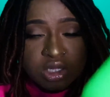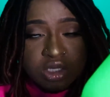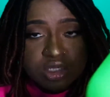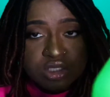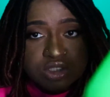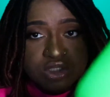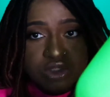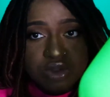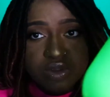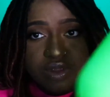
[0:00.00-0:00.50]

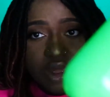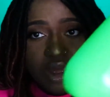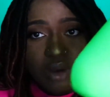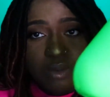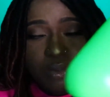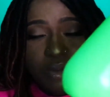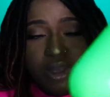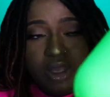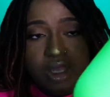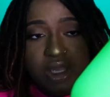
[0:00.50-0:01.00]
so
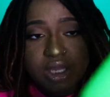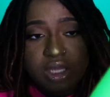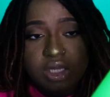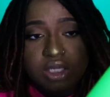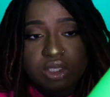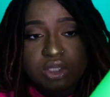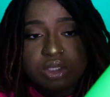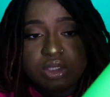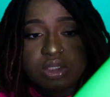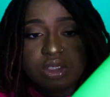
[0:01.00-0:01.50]
that
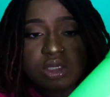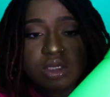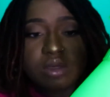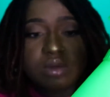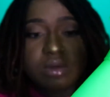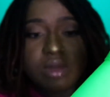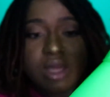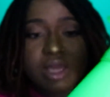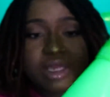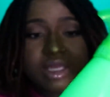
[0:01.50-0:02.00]
way, you
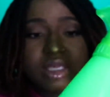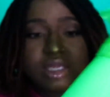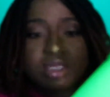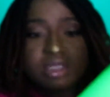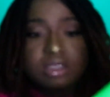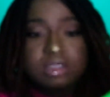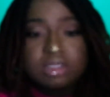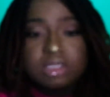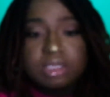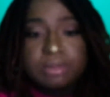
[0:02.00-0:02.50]
know, I
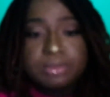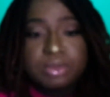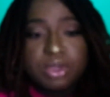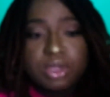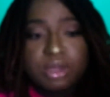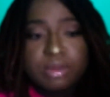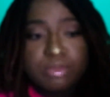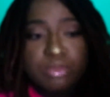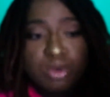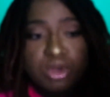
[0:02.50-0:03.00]
can keep your
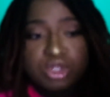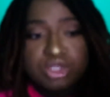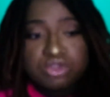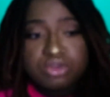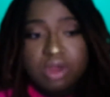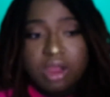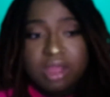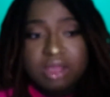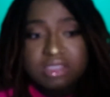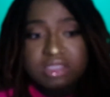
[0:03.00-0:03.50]
hair
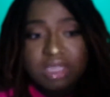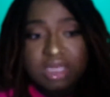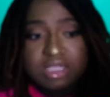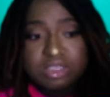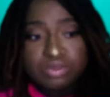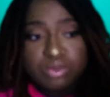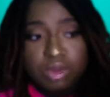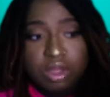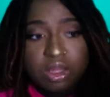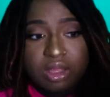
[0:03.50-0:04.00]
moisturized
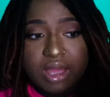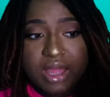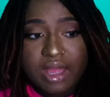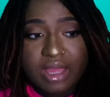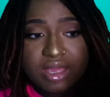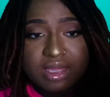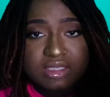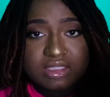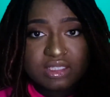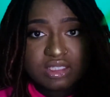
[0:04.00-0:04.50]
as well
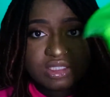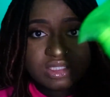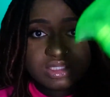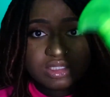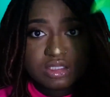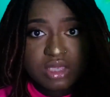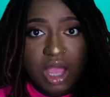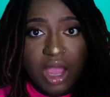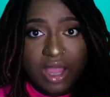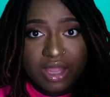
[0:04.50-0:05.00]
as
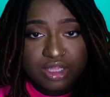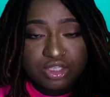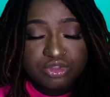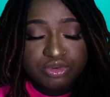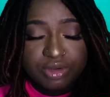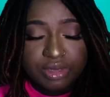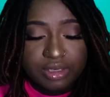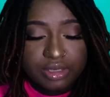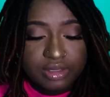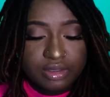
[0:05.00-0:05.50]

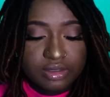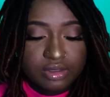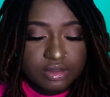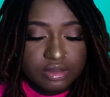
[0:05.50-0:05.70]
hydrated.